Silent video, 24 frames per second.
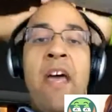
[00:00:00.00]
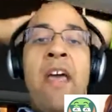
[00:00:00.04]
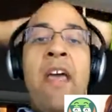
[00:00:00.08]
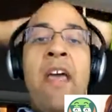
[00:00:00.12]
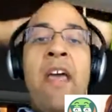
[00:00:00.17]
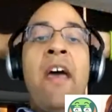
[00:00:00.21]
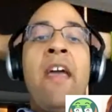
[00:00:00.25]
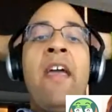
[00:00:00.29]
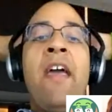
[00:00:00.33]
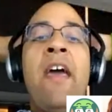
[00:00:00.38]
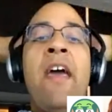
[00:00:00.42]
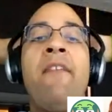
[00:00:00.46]

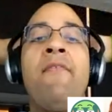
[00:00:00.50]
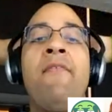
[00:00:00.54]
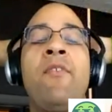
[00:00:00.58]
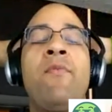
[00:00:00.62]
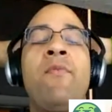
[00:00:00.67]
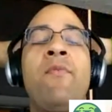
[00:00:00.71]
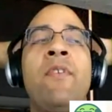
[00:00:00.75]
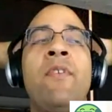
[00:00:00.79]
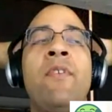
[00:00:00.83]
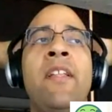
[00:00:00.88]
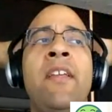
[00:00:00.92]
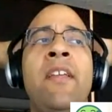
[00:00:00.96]
I
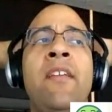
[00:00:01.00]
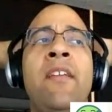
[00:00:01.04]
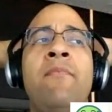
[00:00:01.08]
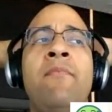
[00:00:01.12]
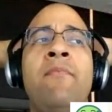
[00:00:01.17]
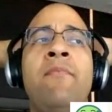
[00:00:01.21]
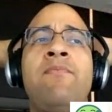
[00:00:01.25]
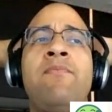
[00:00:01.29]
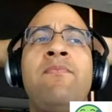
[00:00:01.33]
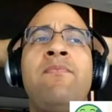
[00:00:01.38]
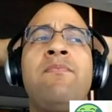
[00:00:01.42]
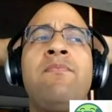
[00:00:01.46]
haven't really.
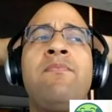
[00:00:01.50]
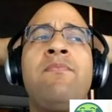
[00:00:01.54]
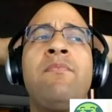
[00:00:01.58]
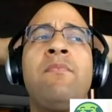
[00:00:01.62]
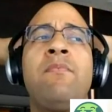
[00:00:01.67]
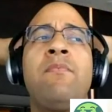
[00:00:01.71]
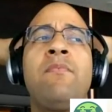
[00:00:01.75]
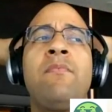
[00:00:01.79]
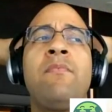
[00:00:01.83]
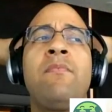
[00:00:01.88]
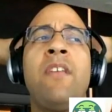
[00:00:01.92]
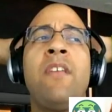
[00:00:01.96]

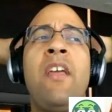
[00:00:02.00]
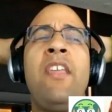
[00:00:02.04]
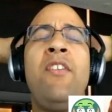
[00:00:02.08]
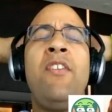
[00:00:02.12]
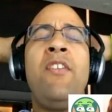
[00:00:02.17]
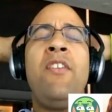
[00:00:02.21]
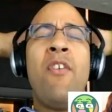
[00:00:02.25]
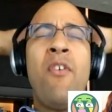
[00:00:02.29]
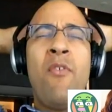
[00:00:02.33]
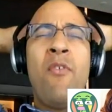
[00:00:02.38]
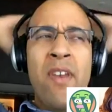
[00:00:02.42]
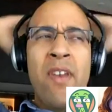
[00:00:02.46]

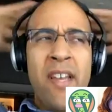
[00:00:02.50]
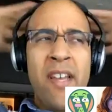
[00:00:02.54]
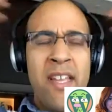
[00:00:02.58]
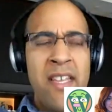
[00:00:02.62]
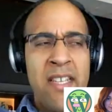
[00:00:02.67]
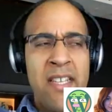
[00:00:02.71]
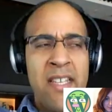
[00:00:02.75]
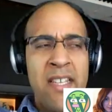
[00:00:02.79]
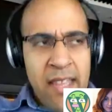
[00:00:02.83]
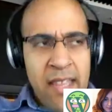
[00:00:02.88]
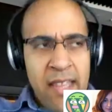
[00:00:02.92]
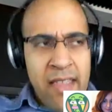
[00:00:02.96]
You know what it
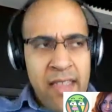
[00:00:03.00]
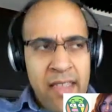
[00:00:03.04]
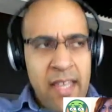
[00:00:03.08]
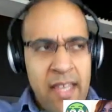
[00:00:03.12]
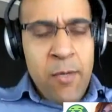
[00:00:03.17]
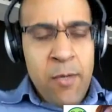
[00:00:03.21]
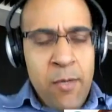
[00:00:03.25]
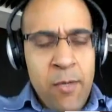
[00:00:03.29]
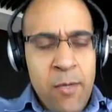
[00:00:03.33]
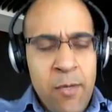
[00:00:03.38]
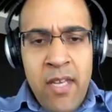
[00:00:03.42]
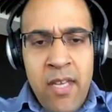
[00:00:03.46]
is? I think
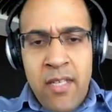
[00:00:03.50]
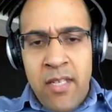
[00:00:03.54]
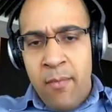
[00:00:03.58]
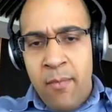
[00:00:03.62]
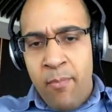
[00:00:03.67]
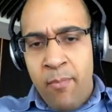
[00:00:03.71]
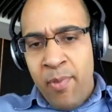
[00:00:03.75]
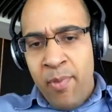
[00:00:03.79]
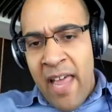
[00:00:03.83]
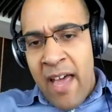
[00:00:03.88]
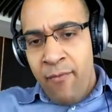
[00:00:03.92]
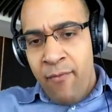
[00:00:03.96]
it's because
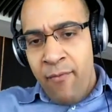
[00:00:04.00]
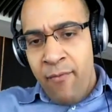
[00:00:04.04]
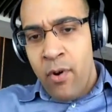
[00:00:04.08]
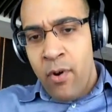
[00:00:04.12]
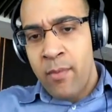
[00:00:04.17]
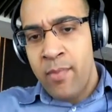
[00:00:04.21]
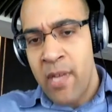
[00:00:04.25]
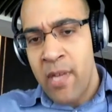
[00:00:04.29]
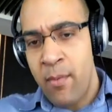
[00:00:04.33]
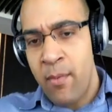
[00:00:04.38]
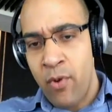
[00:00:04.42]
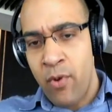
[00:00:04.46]
the
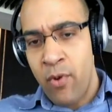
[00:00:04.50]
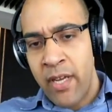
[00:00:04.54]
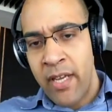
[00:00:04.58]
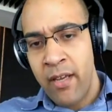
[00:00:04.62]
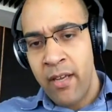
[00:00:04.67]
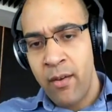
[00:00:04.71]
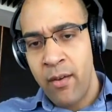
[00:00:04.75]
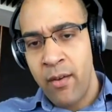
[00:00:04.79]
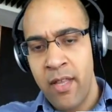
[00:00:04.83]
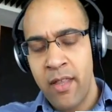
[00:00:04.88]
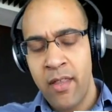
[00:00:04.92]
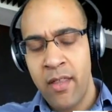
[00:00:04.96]
platforms I'm
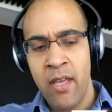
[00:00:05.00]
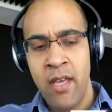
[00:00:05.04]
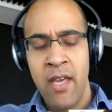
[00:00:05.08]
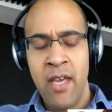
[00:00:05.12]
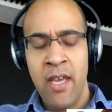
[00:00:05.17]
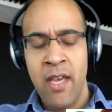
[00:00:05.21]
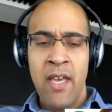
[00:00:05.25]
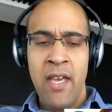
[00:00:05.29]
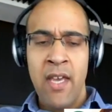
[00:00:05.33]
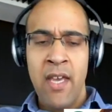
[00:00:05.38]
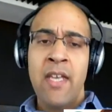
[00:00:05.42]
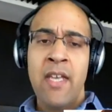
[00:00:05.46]
working with,
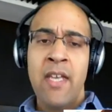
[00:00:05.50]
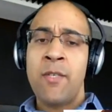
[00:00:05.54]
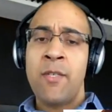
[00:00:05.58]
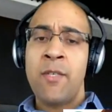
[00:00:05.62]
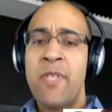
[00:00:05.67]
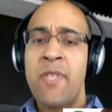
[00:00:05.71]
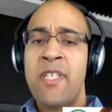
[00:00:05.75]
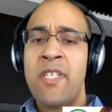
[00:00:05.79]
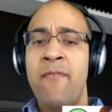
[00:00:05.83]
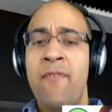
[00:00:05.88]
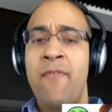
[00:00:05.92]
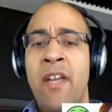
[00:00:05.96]

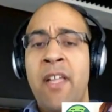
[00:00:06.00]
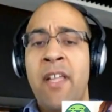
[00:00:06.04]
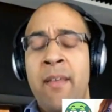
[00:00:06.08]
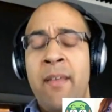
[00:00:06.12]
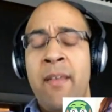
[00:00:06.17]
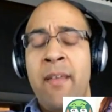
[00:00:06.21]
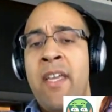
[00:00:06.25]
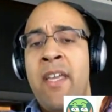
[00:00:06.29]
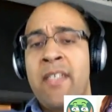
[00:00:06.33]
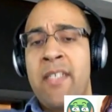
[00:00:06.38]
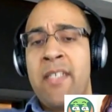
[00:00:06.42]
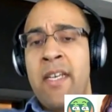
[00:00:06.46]
specifically
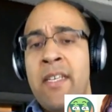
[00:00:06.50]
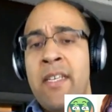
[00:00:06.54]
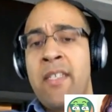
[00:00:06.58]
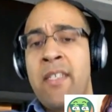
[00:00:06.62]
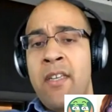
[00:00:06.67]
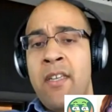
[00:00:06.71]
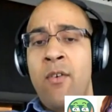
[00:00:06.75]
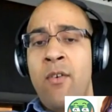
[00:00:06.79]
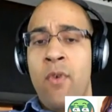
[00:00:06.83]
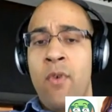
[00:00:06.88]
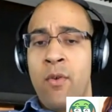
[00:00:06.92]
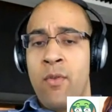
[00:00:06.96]
because I
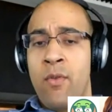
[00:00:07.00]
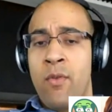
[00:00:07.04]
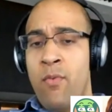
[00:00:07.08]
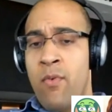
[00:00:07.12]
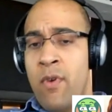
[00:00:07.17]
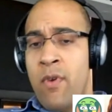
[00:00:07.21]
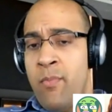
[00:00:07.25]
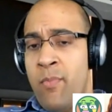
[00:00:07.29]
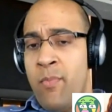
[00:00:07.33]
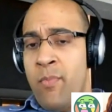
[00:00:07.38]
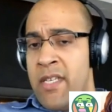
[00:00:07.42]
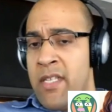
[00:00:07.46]
still work with
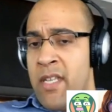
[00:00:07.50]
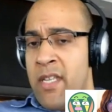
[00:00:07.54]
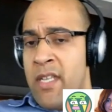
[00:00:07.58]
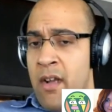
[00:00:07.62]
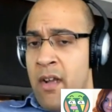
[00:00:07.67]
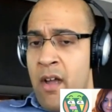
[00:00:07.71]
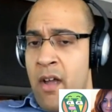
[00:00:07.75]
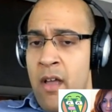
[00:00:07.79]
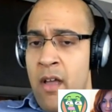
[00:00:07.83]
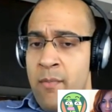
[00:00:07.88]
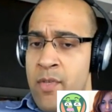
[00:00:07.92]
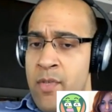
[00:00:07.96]

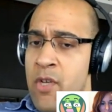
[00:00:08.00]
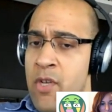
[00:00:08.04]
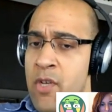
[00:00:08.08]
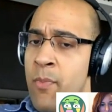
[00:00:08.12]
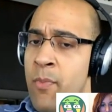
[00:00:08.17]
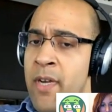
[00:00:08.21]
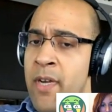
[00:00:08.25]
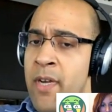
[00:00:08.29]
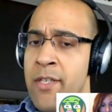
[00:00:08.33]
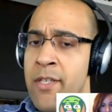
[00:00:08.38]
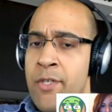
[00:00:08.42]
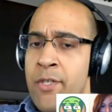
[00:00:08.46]
WordPress.com so
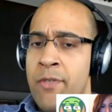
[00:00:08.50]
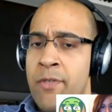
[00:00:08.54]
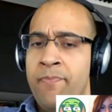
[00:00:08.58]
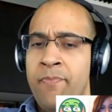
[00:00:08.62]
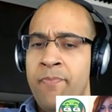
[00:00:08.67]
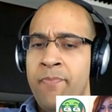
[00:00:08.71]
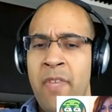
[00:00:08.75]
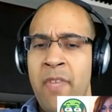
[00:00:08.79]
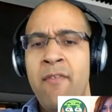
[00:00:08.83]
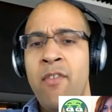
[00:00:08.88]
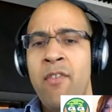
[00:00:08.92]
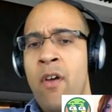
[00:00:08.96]
much,
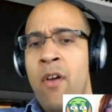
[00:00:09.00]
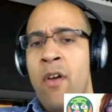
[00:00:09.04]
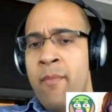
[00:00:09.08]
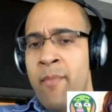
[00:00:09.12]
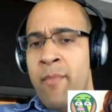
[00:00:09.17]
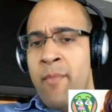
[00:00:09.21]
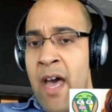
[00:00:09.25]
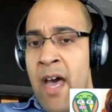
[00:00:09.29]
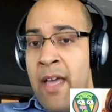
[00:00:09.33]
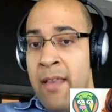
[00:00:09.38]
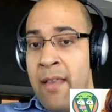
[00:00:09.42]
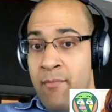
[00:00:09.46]
even though I'm
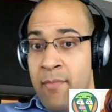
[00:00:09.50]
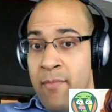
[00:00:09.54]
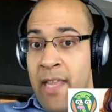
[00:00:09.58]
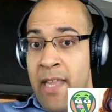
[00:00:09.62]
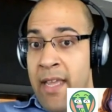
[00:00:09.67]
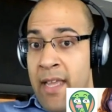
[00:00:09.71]
not